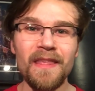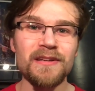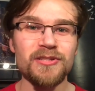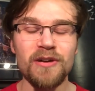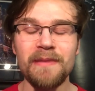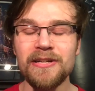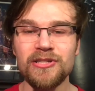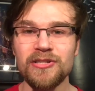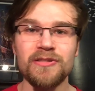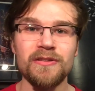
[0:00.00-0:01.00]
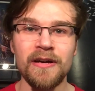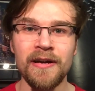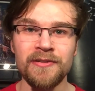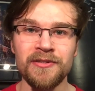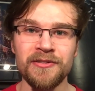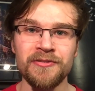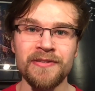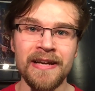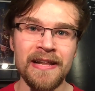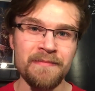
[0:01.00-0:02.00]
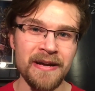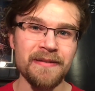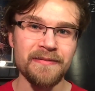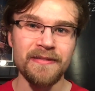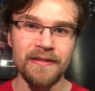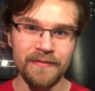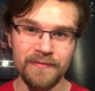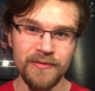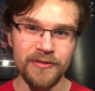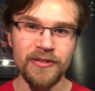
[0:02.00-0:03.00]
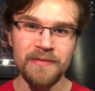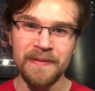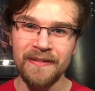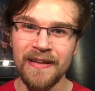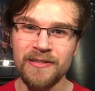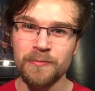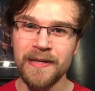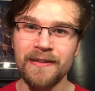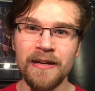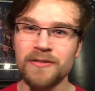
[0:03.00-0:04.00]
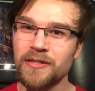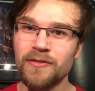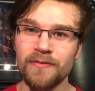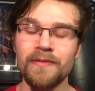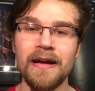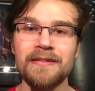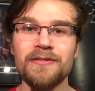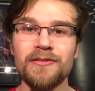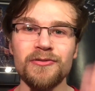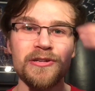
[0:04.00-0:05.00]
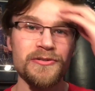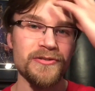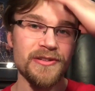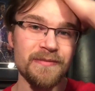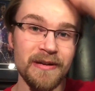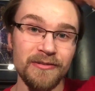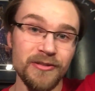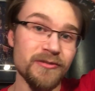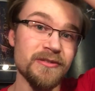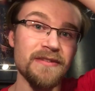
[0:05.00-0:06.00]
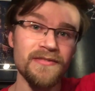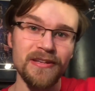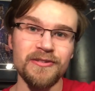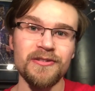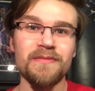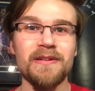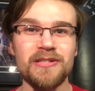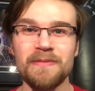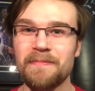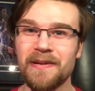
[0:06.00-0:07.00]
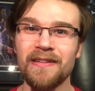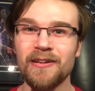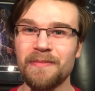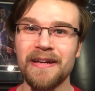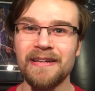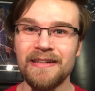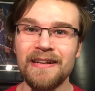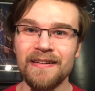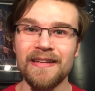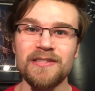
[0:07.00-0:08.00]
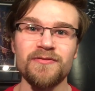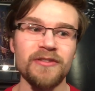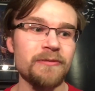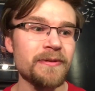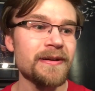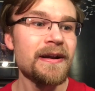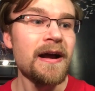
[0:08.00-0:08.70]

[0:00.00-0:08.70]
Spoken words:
So I might just start doing that, and they might start to be less weekly. I still enjoy doing them, and I'll still definitely do them. They just might be a little bit less frequent.